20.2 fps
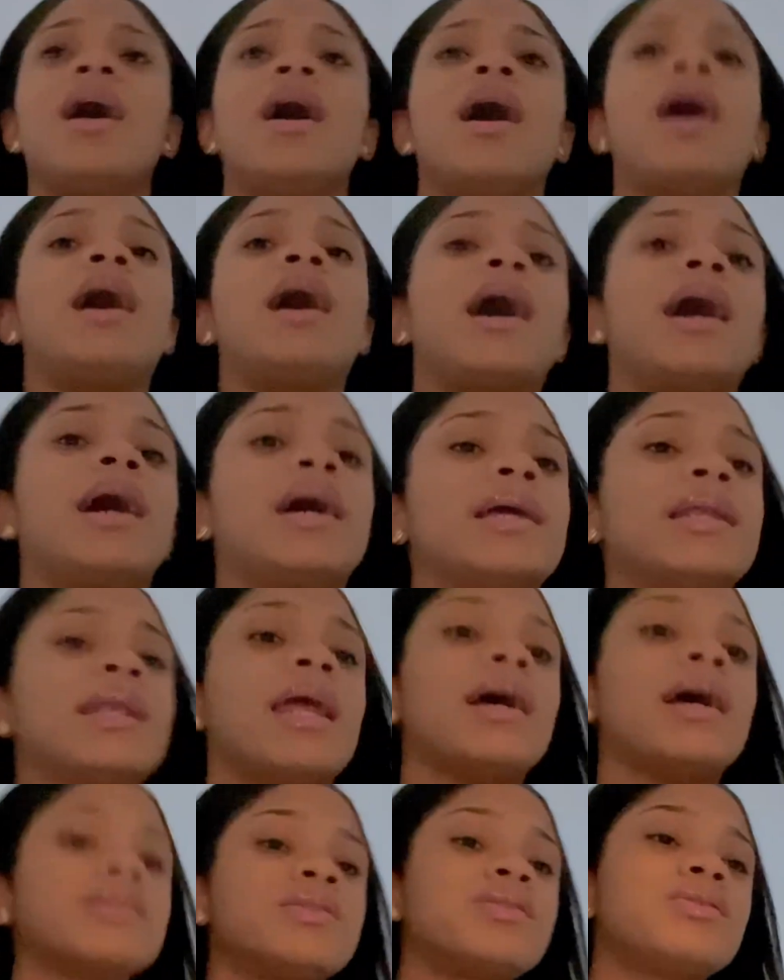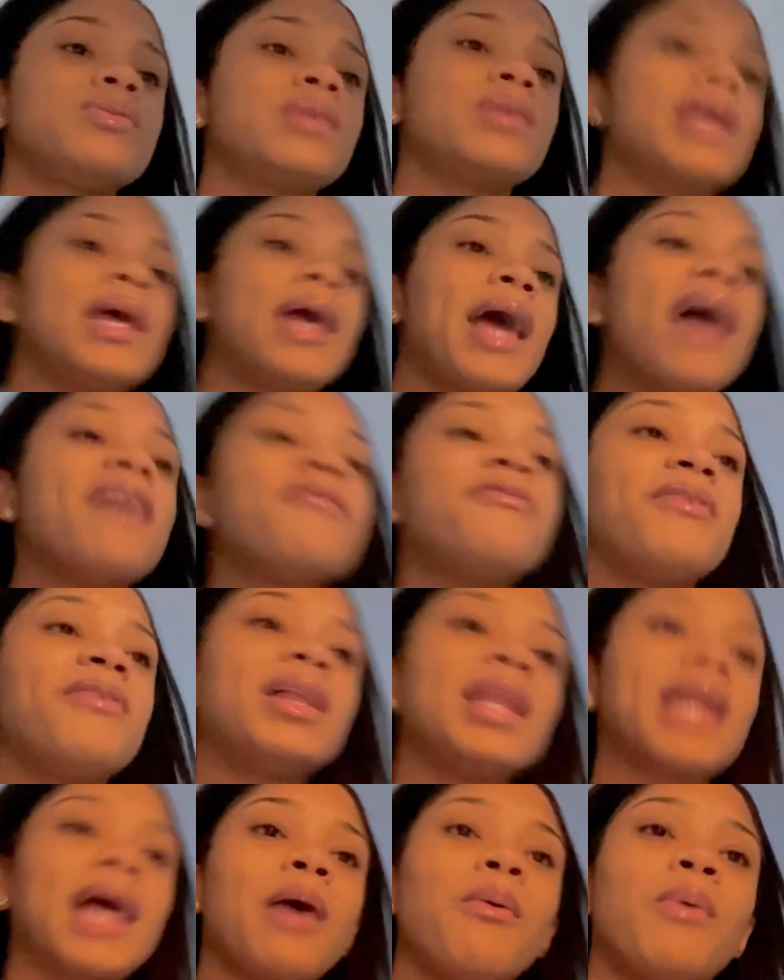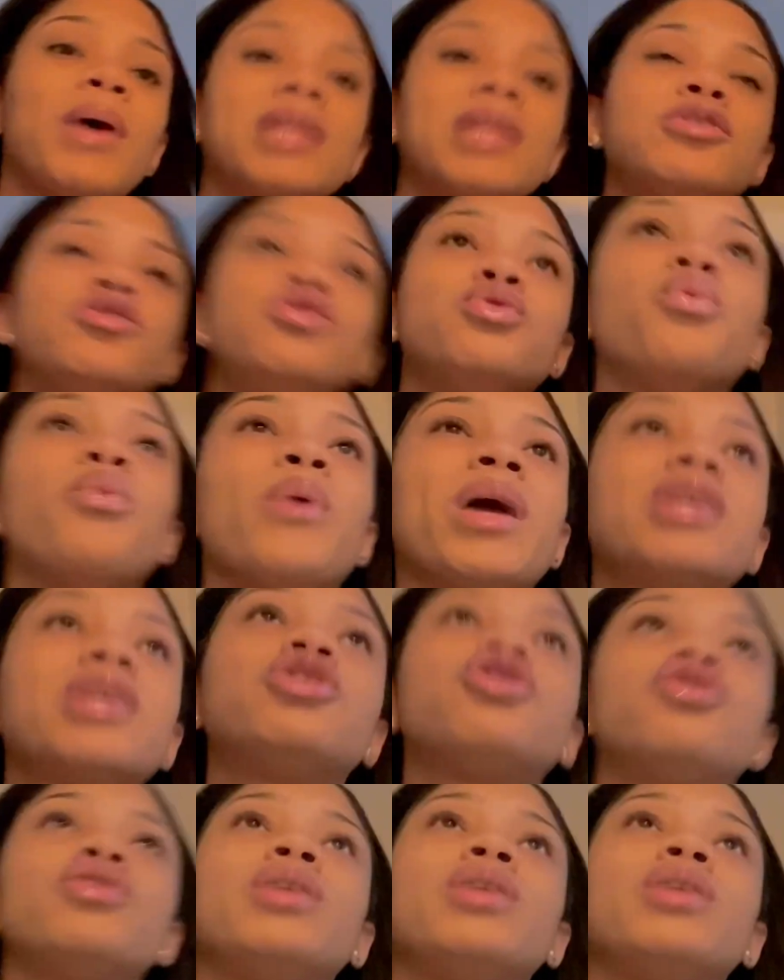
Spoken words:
And today I felt like I wanted to do wigs today,